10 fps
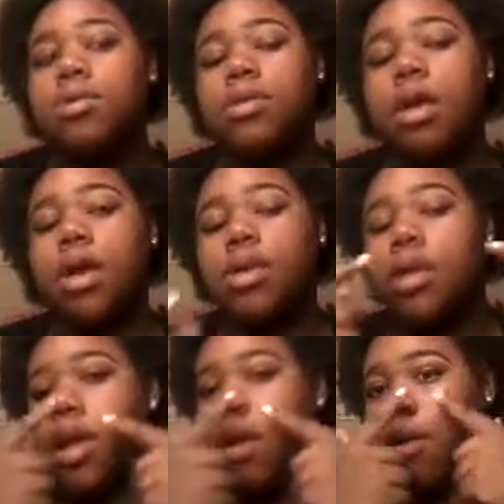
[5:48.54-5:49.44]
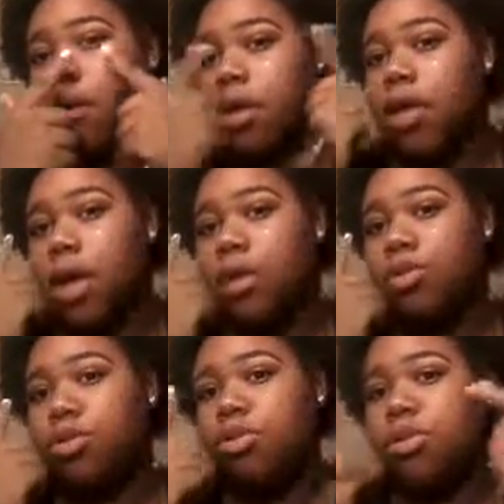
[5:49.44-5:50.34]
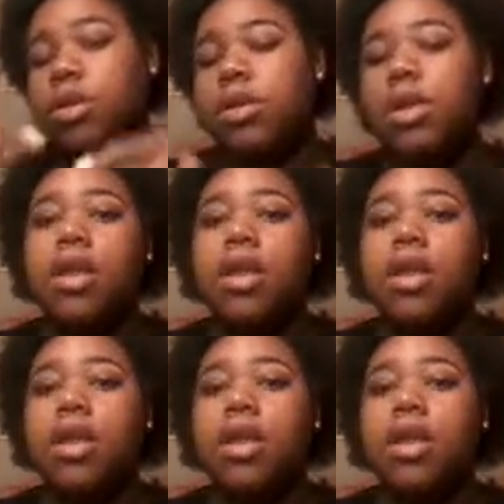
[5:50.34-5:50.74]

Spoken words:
So that is how I do it,